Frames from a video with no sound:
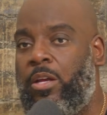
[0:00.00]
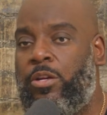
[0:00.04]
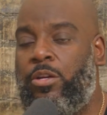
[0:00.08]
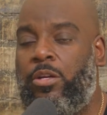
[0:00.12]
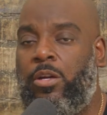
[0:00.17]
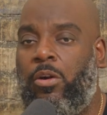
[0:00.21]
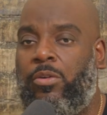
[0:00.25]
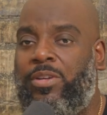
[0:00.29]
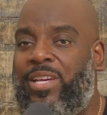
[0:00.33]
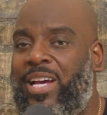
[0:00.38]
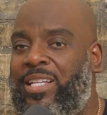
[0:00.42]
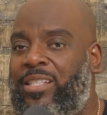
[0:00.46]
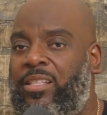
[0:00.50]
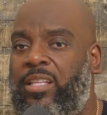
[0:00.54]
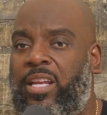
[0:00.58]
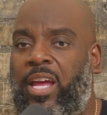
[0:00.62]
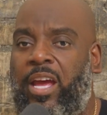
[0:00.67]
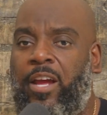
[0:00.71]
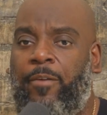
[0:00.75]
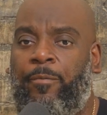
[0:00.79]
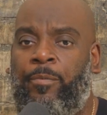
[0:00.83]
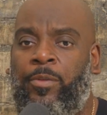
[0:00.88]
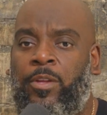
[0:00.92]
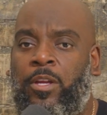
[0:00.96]
You know,
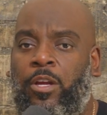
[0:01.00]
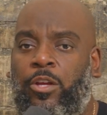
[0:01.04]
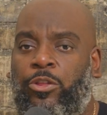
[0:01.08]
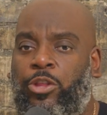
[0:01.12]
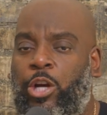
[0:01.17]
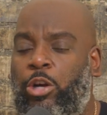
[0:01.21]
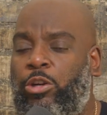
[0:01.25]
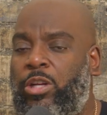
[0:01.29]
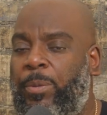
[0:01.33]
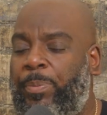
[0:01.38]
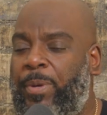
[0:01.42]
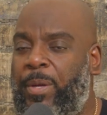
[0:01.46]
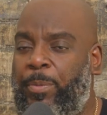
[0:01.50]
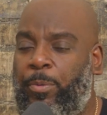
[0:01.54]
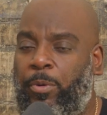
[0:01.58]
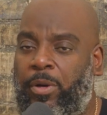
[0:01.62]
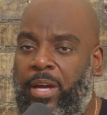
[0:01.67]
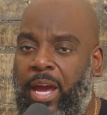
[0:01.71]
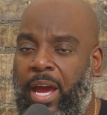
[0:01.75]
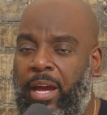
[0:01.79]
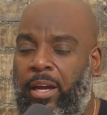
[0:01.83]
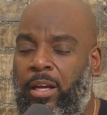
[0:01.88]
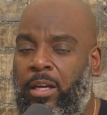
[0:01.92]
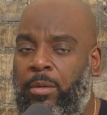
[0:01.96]
yesterday 30
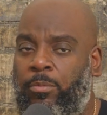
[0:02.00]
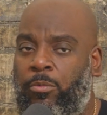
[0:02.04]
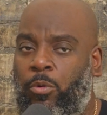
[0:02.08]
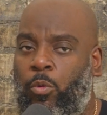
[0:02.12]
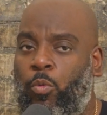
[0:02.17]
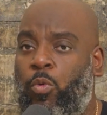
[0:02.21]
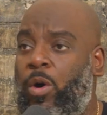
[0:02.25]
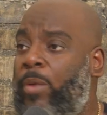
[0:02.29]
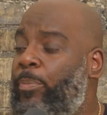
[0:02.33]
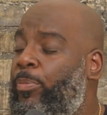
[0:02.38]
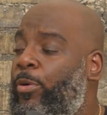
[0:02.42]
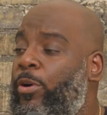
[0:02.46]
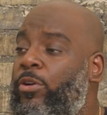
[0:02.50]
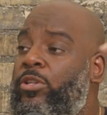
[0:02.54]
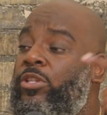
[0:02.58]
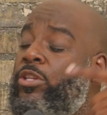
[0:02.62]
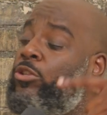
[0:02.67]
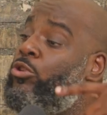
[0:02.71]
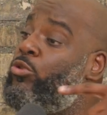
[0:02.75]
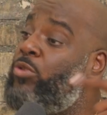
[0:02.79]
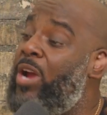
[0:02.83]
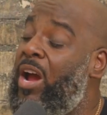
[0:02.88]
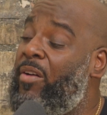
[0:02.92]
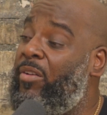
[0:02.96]
people came, one
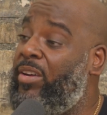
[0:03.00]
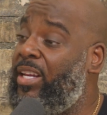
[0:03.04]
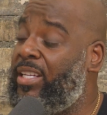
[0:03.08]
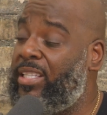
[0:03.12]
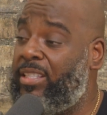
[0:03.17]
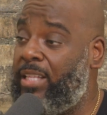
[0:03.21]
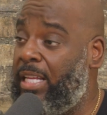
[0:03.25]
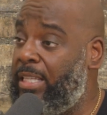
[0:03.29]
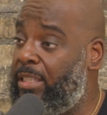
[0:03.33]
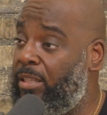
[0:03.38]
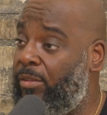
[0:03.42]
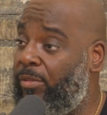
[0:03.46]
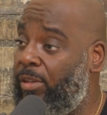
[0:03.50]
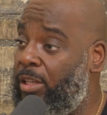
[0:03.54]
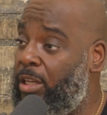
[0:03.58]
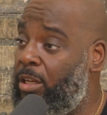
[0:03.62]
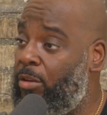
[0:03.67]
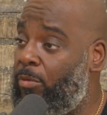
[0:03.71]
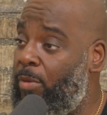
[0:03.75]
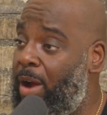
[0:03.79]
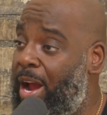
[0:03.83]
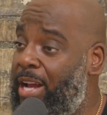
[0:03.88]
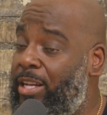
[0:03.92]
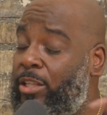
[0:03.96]
person traveled extensively,
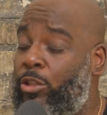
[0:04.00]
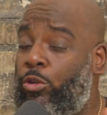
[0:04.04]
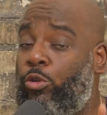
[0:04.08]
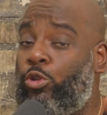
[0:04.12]
mm-hmm. right?